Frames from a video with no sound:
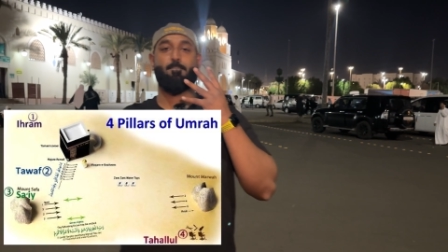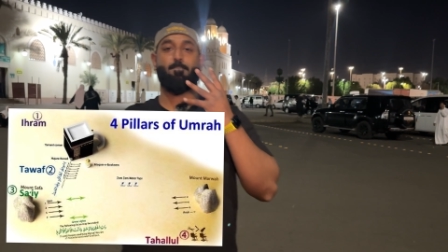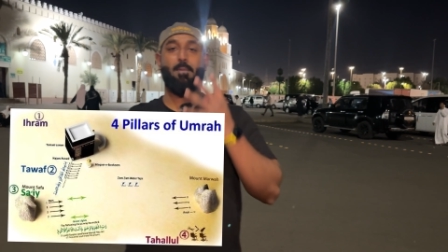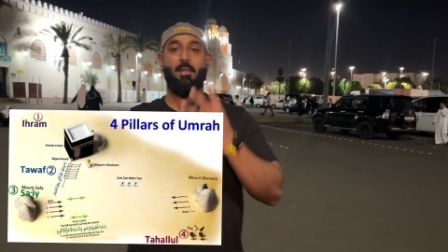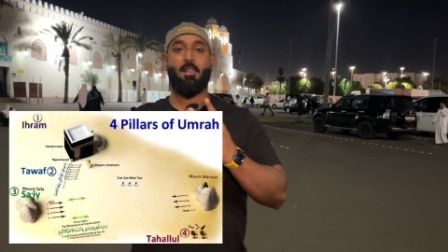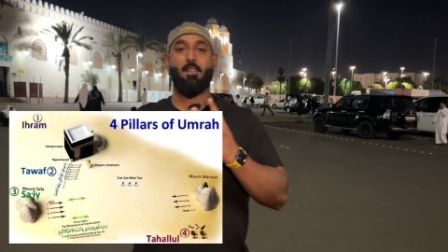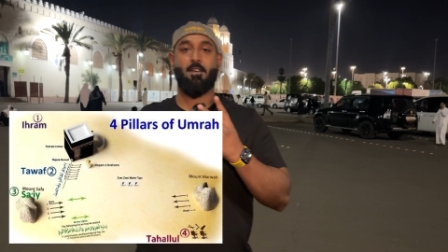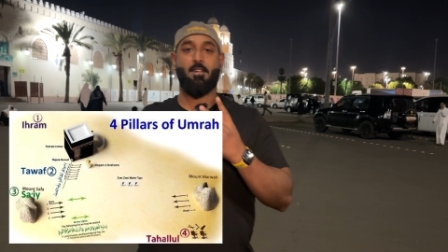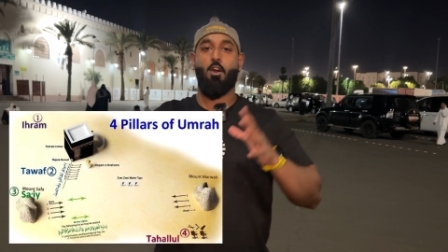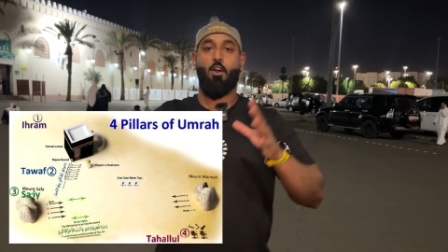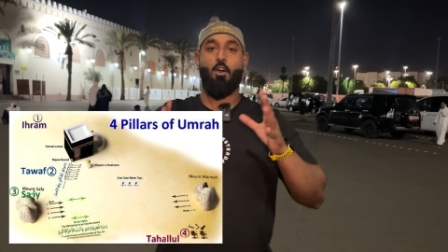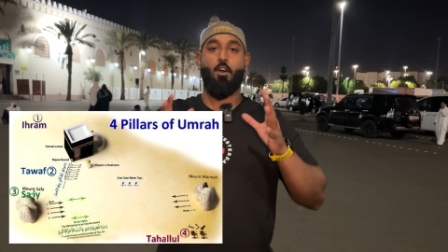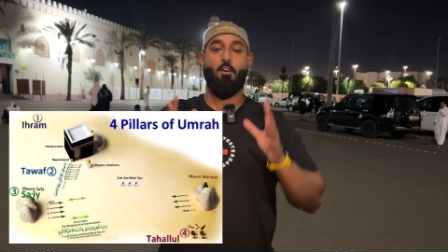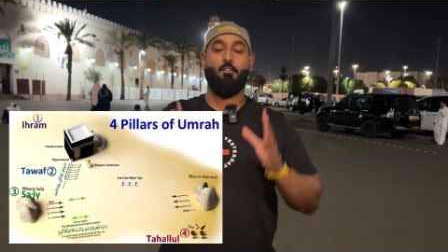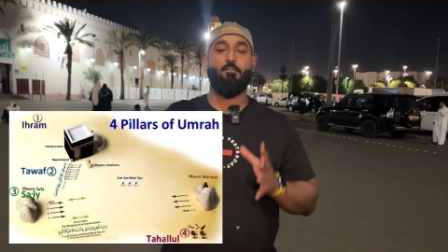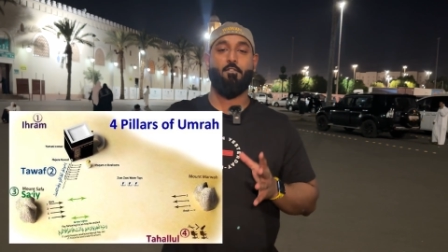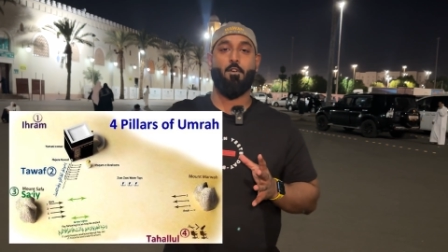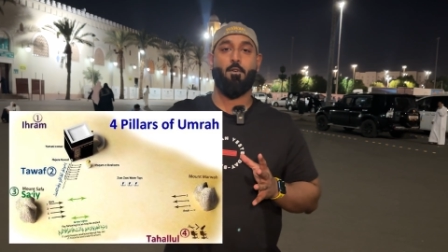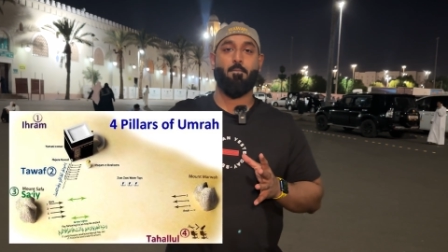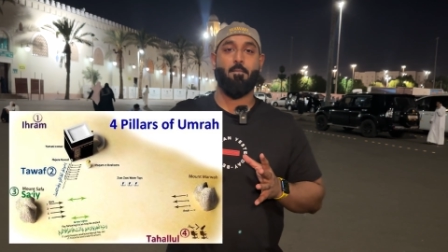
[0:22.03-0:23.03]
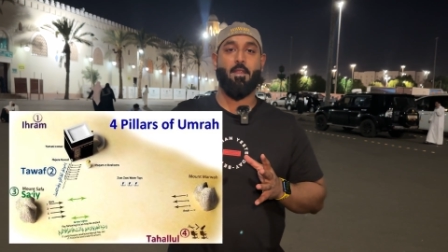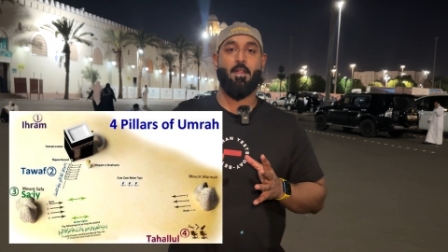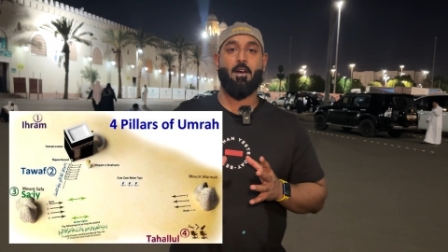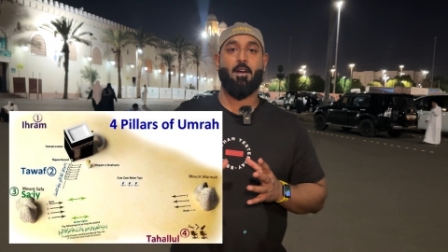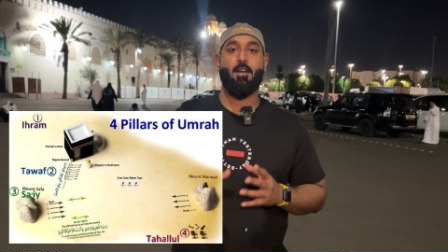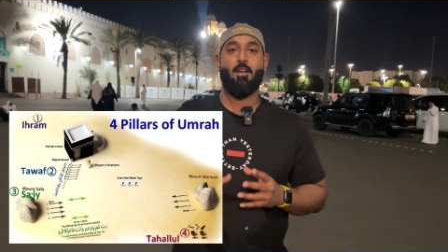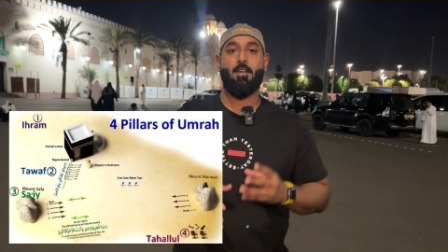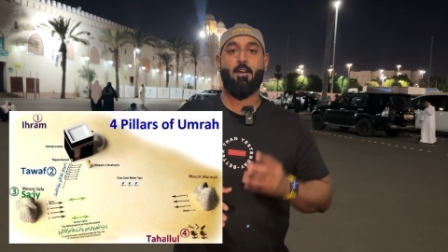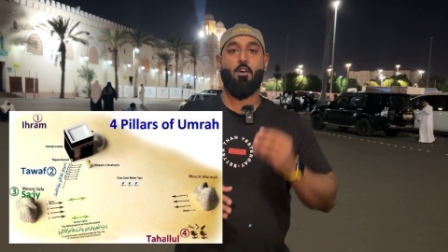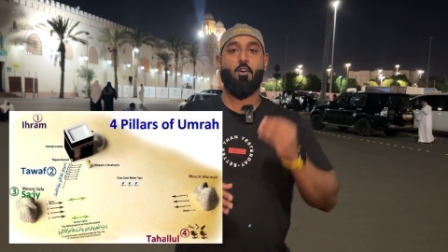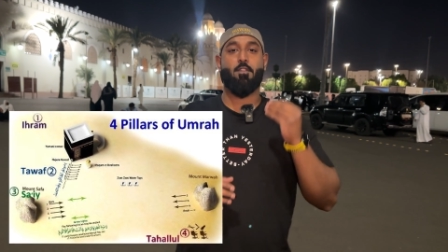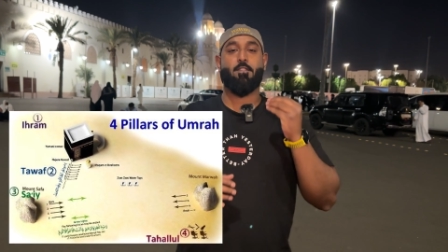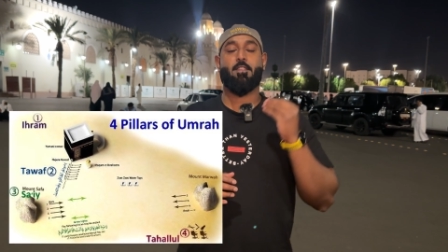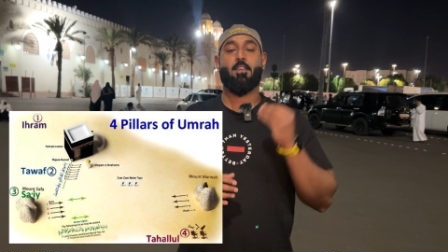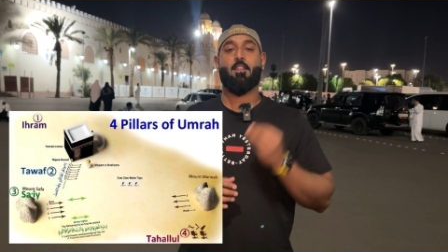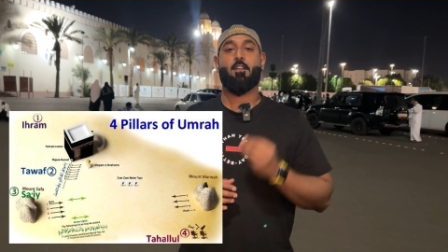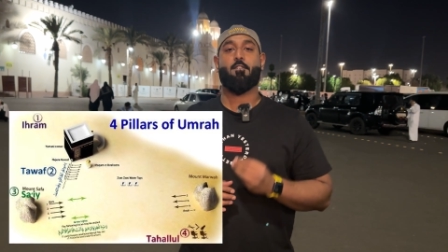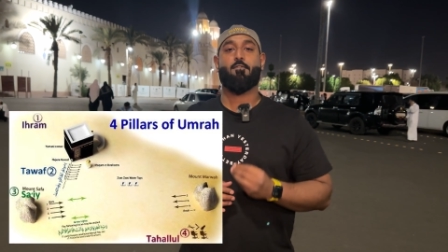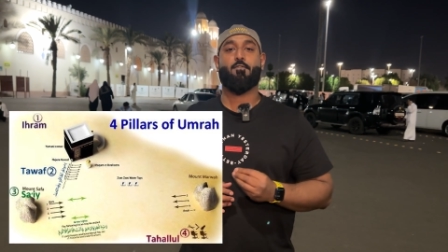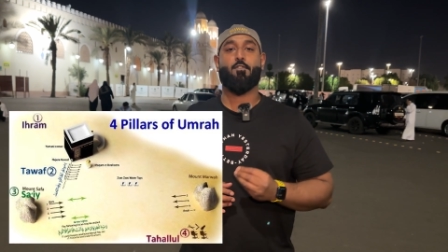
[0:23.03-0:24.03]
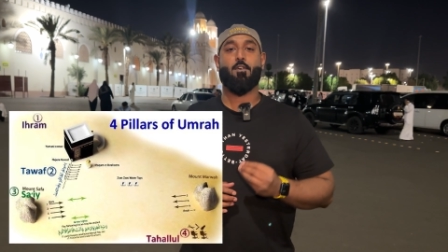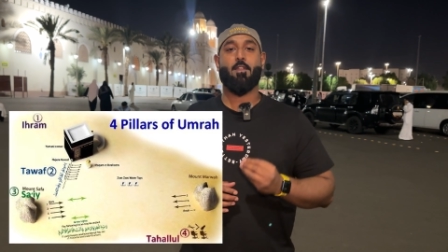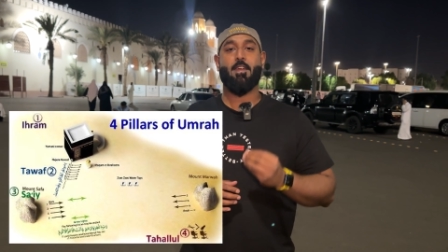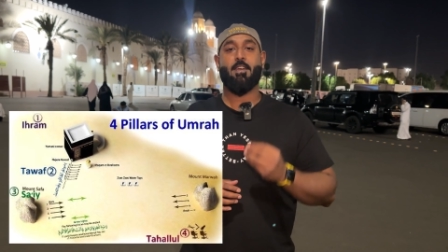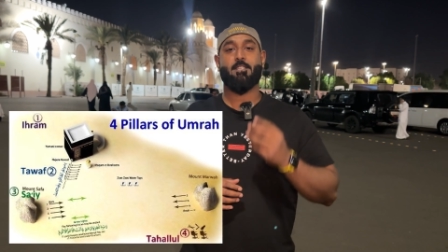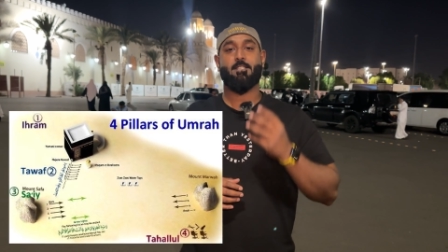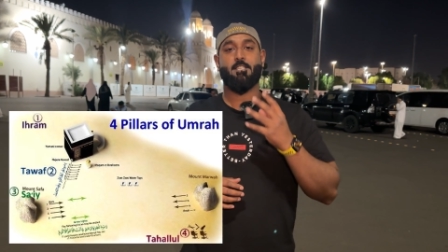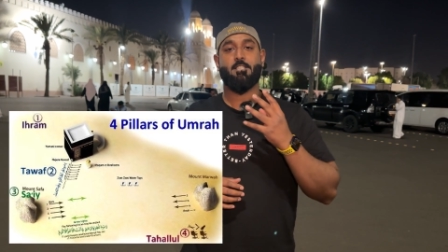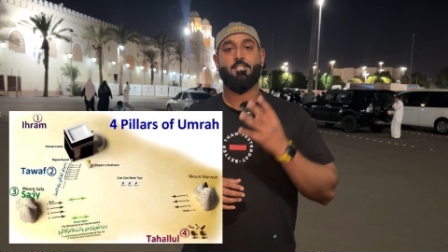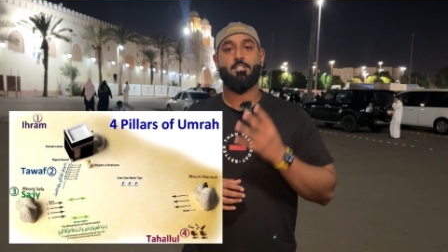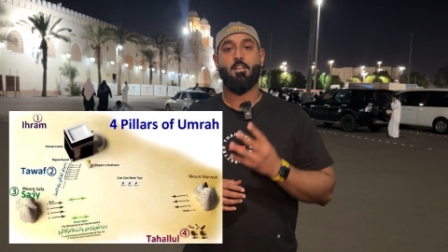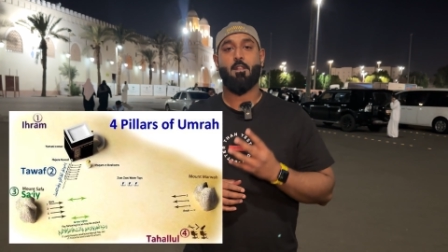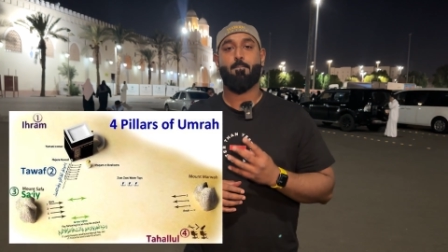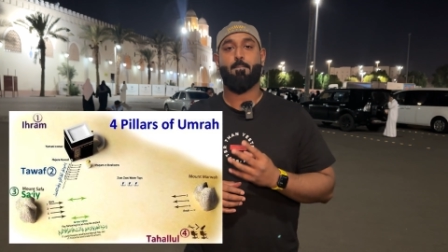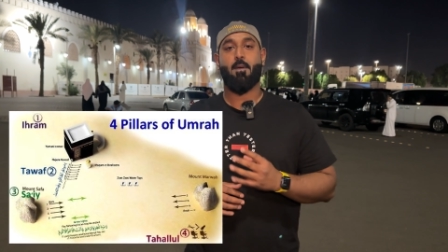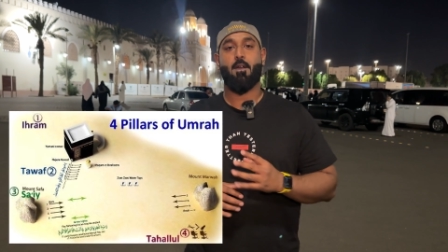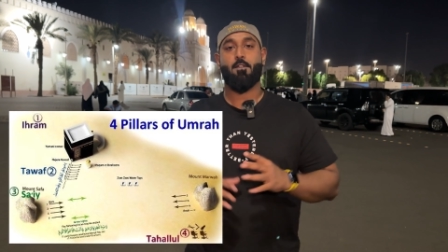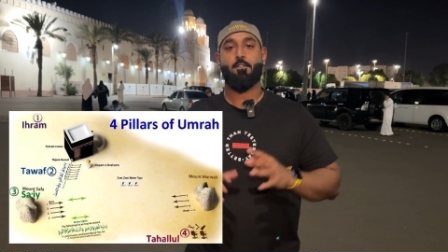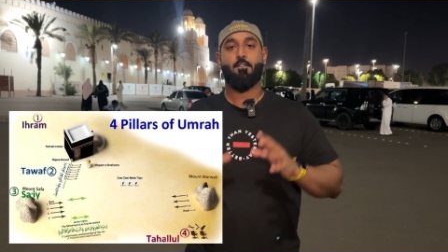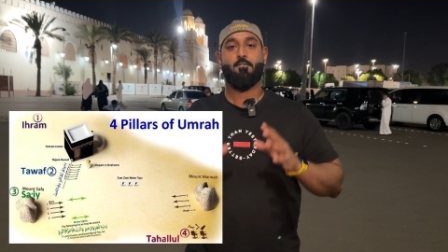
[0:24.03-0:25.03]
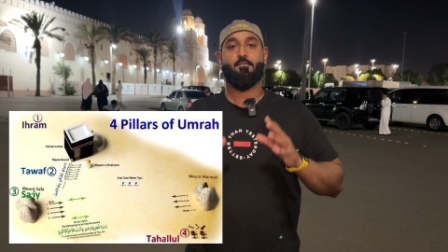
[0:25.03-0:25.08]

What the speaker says: pillars of Umrah, or there are 4 essential parts of